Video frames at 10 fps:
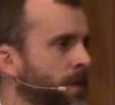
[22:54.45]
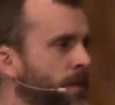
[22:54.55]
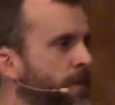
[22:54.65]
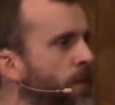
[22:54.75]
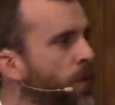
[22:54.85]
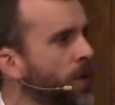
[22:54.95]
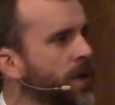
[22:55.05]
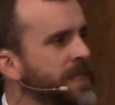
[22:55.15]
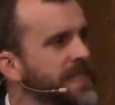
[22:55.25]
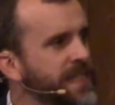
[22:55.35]

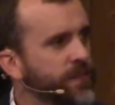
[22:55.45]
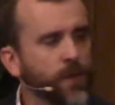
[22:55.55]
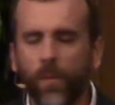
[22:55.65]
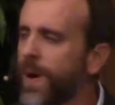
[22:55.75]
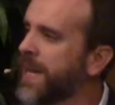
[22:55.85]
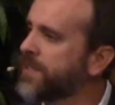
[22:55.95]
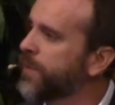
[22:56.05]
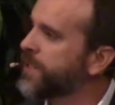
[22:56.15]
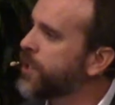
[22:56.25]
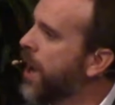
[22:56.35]
four different ways
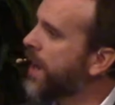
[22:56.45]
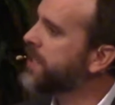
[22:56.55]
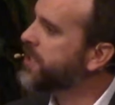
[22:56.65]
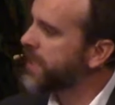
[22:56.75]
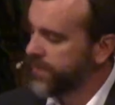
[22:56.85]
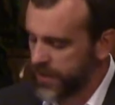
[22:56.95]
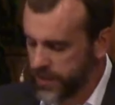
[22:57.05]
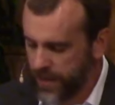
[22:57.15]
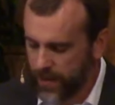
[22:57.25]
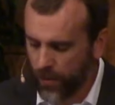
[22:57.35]
in which God has delivered
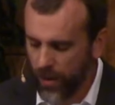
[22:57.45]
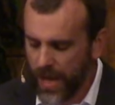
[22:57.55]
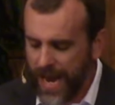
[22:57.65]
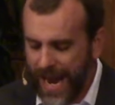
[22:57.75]
his people,